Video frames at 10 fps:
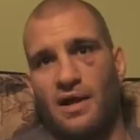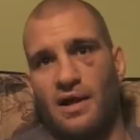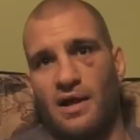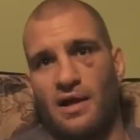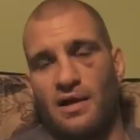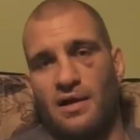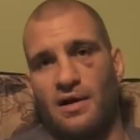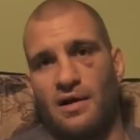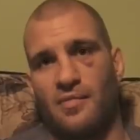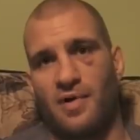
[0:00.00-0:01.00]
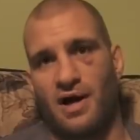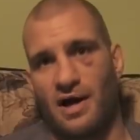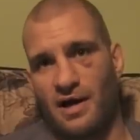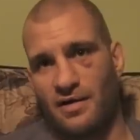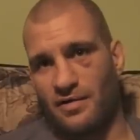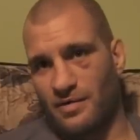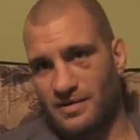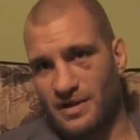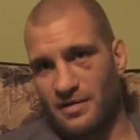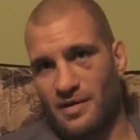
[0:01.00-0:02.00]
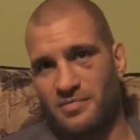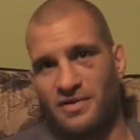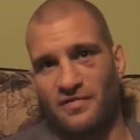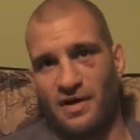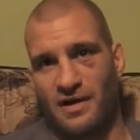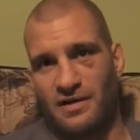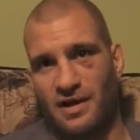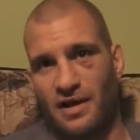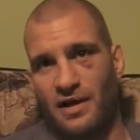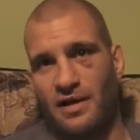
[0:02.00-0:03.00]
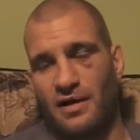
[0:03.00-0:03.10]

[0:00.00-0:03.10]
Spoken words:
And my eye, although it's healing up just fine today,